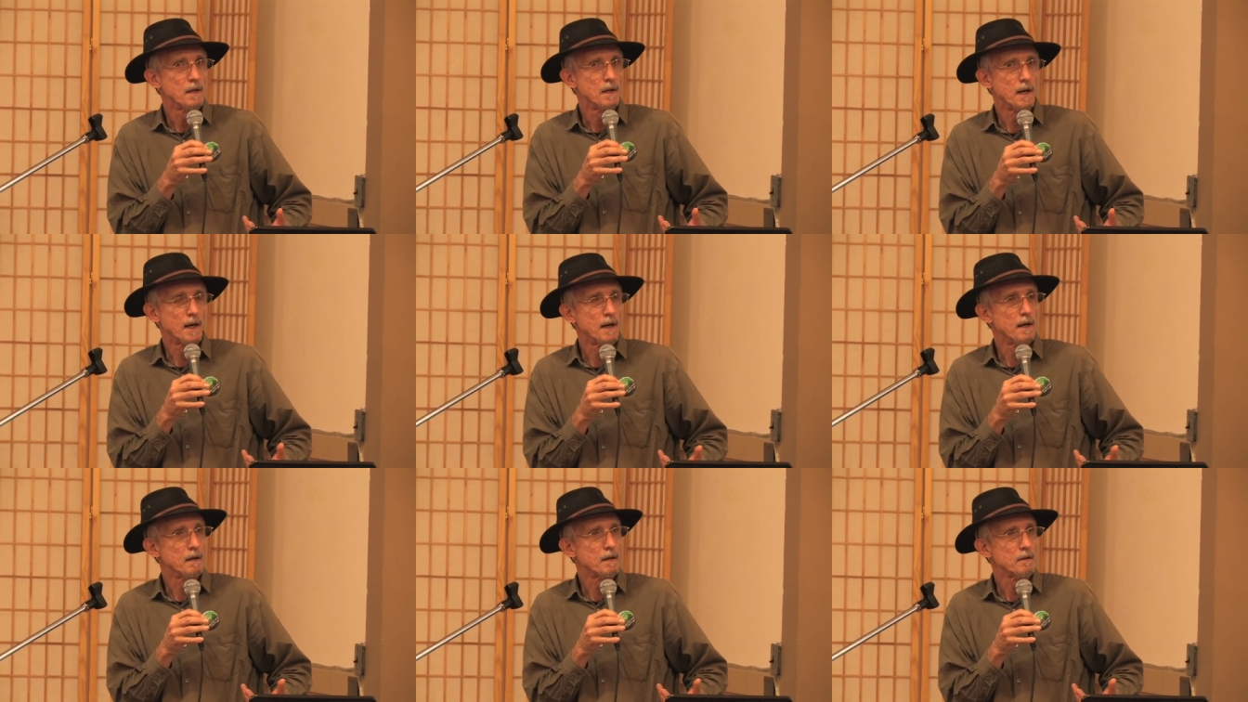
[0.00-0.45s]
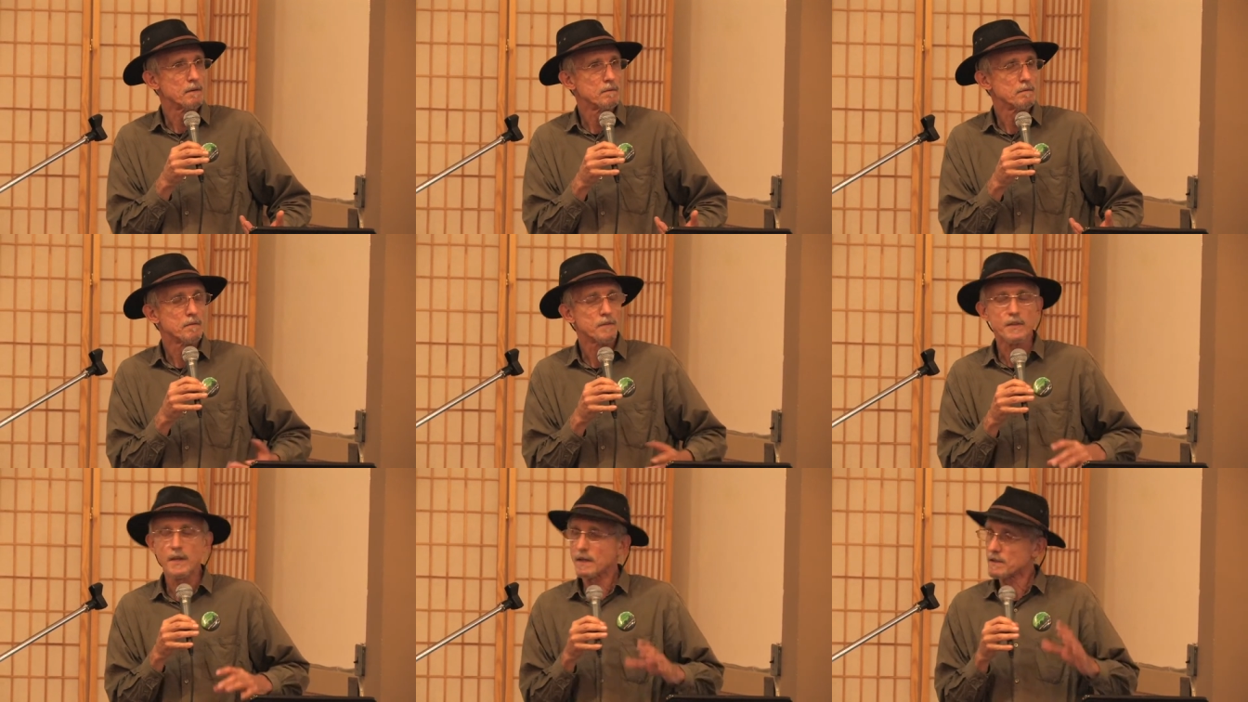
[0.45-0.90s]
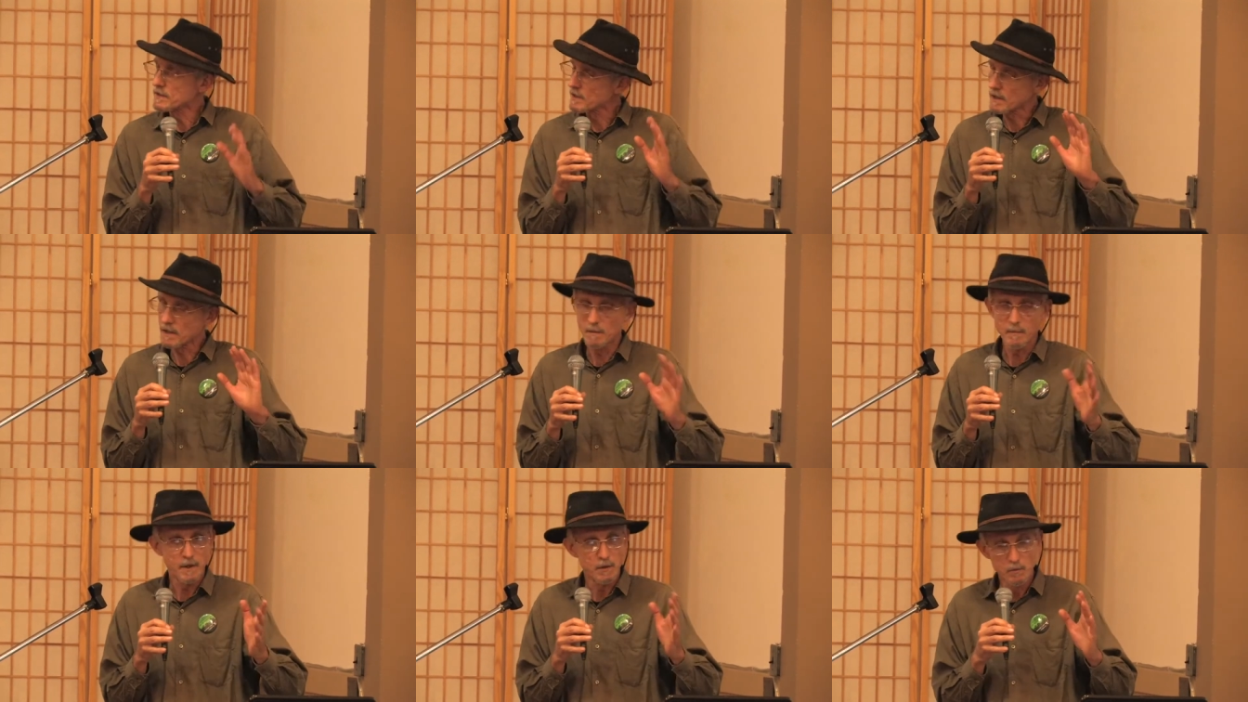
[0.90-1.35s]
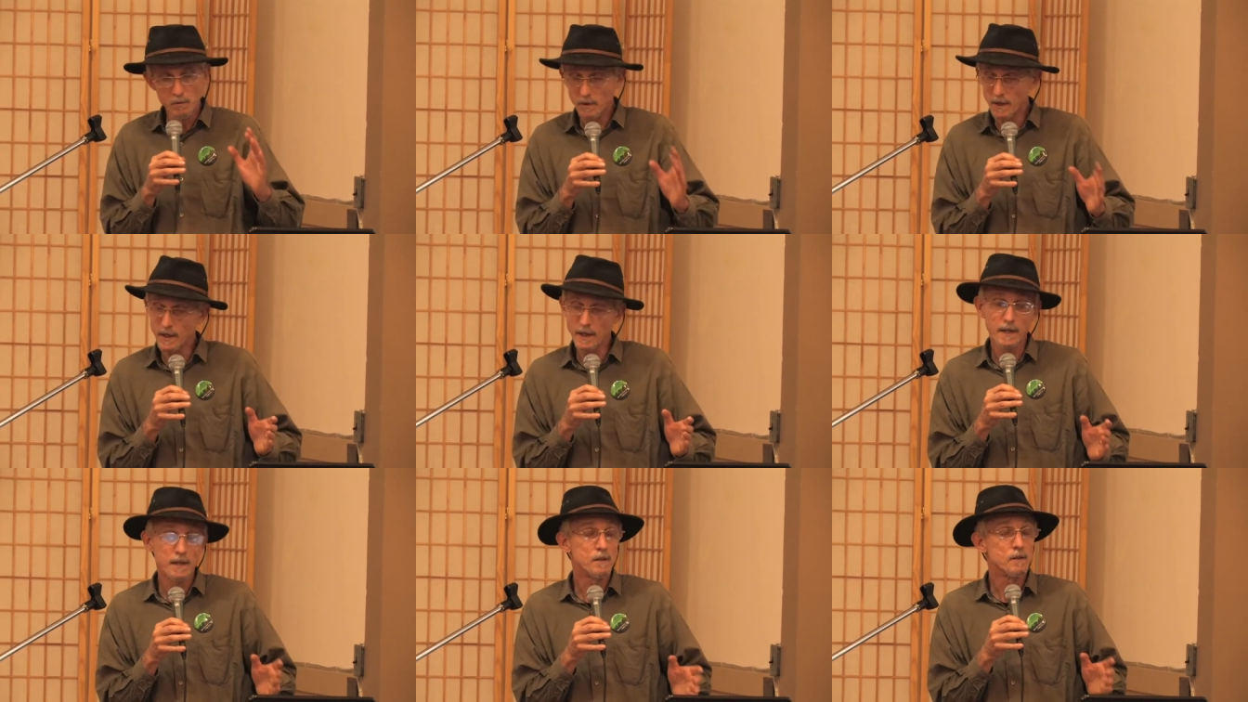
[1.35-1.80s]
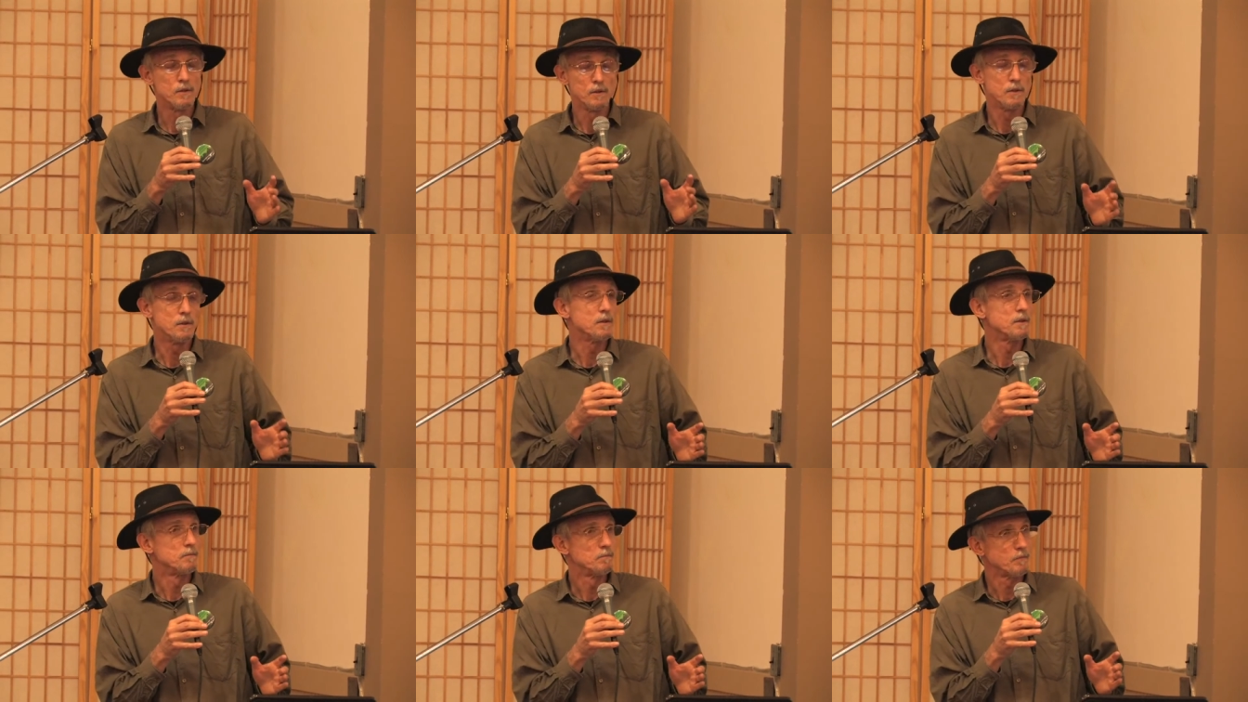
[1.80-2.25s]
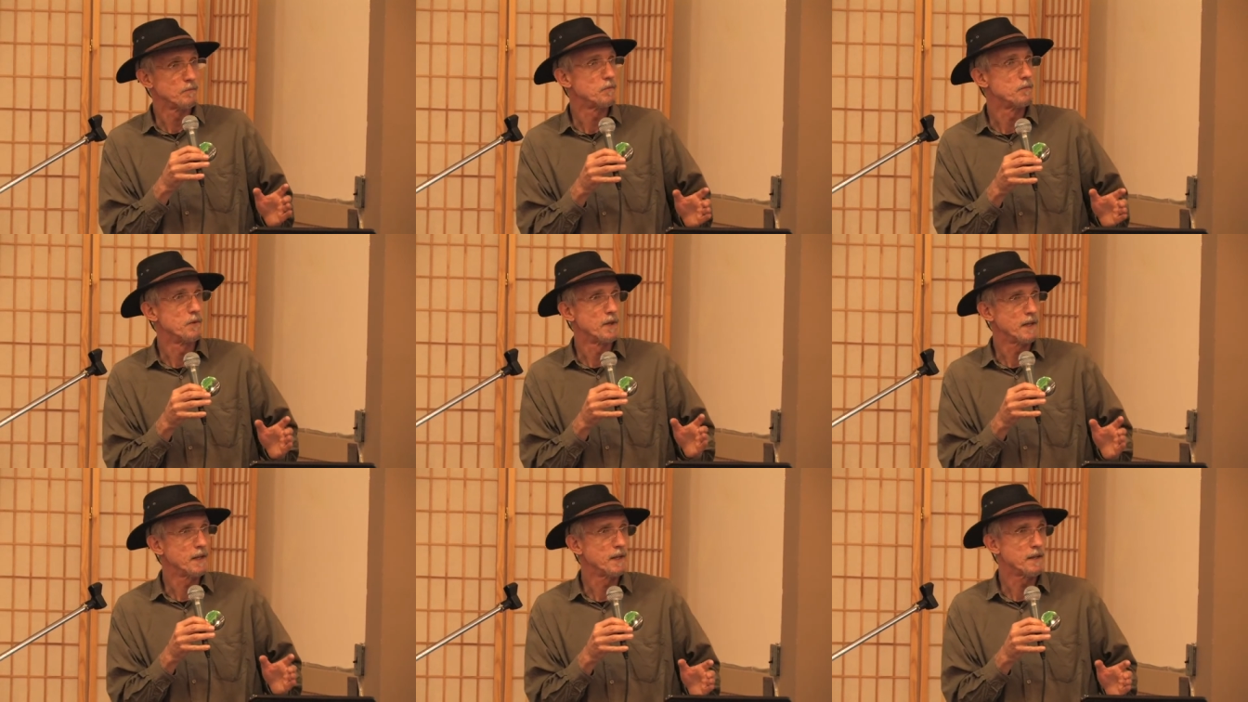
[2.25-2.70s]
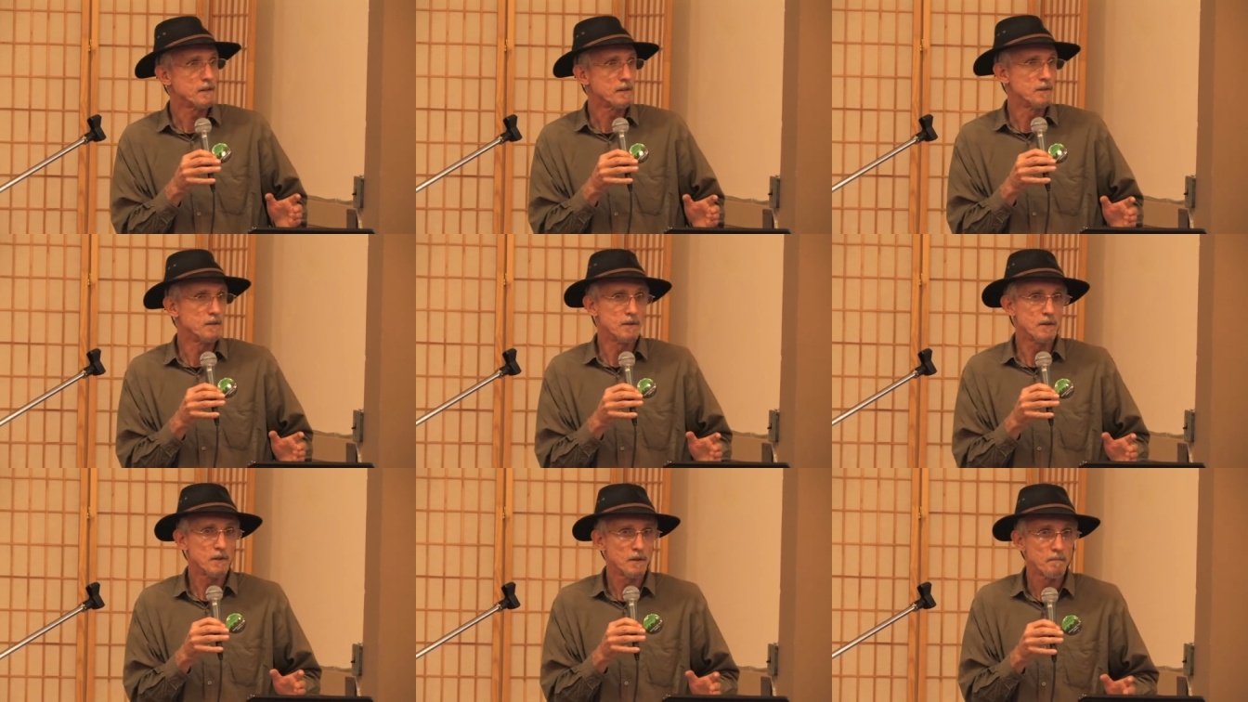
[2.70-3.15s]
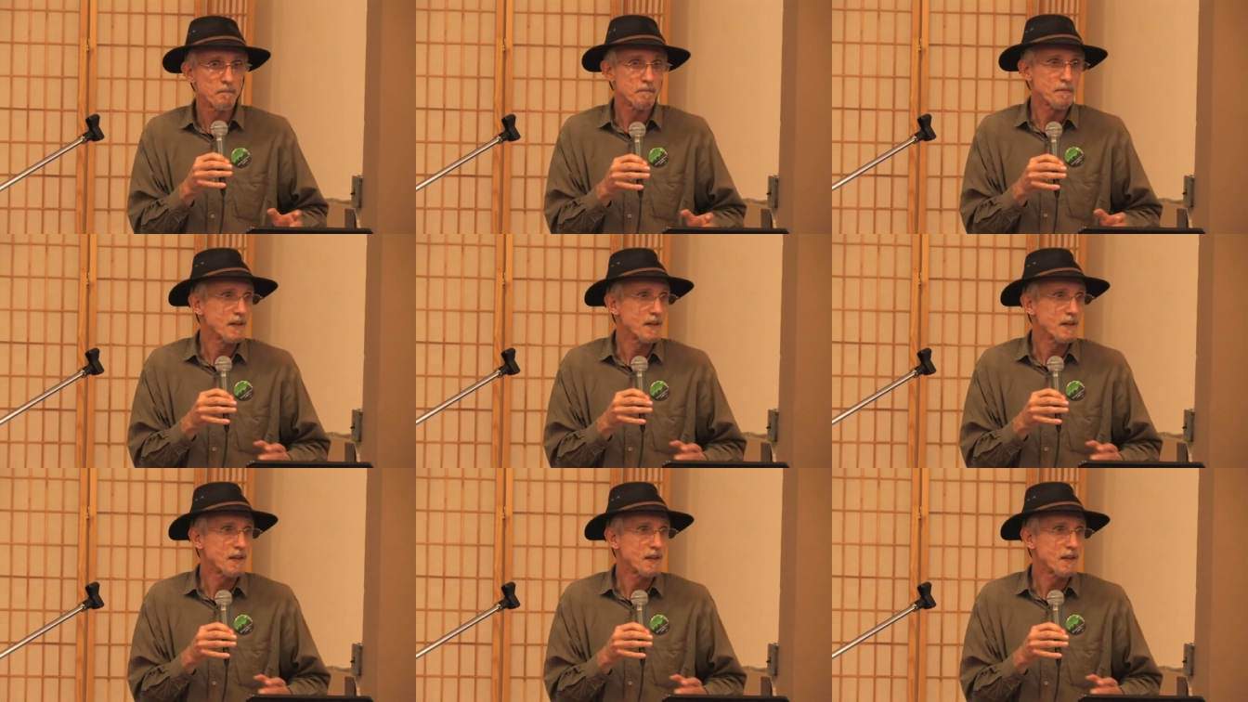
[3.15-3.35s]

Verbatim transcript: uh, things are going to be really cool, really cool.